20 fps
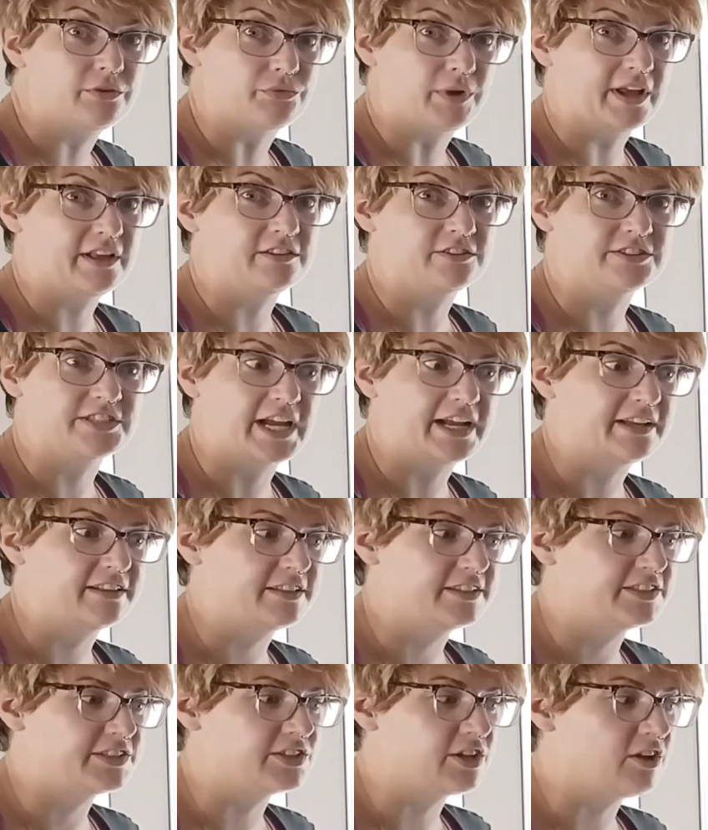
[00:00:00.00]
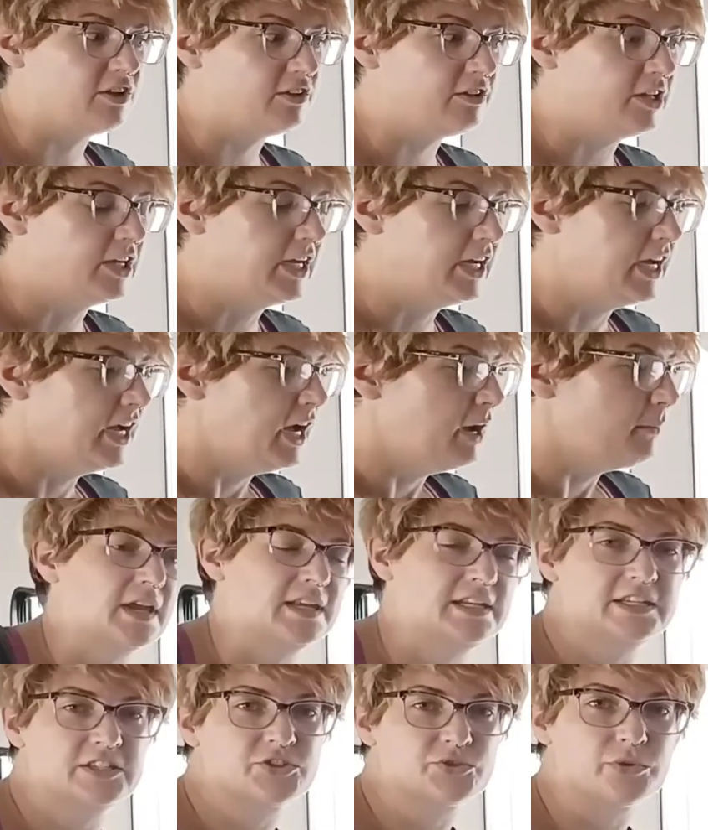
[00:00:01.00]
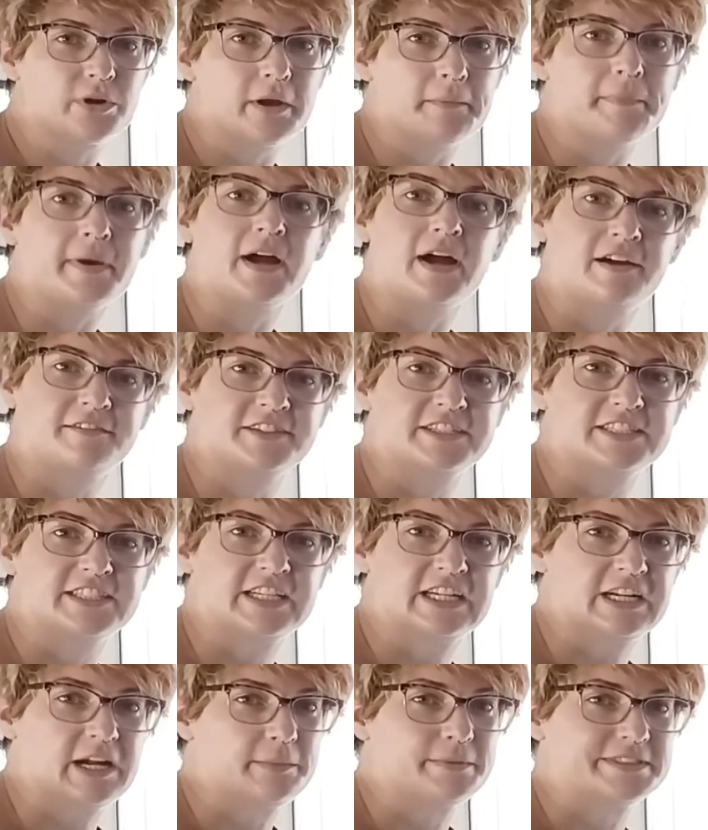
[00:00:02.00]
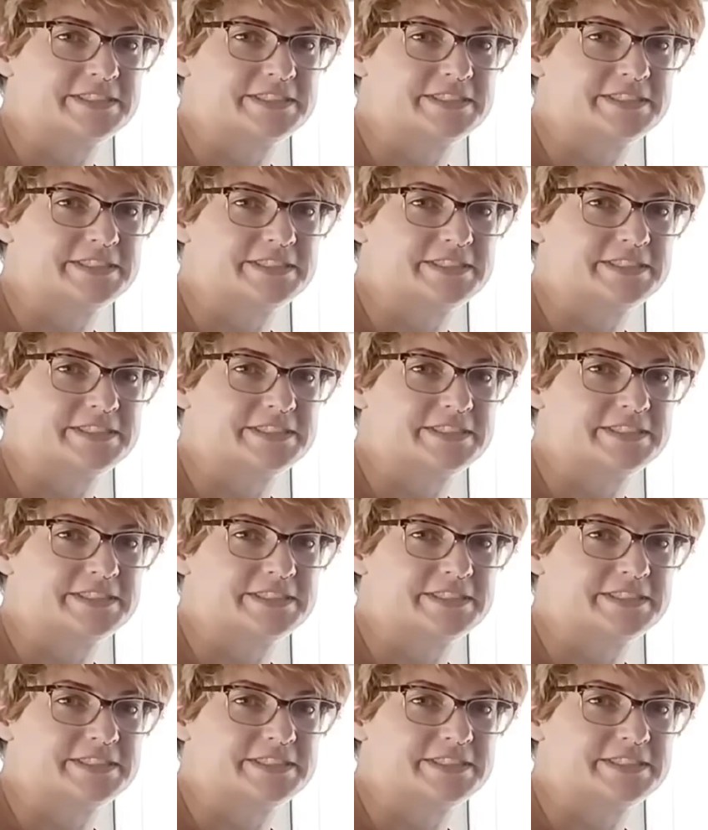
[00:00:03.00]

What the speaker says: regular tile install. I did screw up obviously a couple